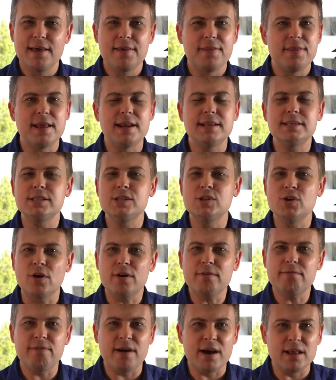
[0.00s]
then it's not
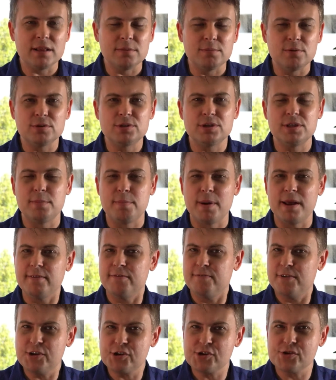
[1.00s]
available to the
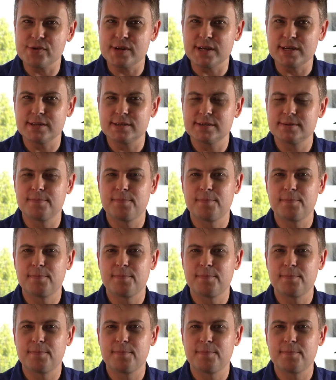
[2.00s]
beneficiaries.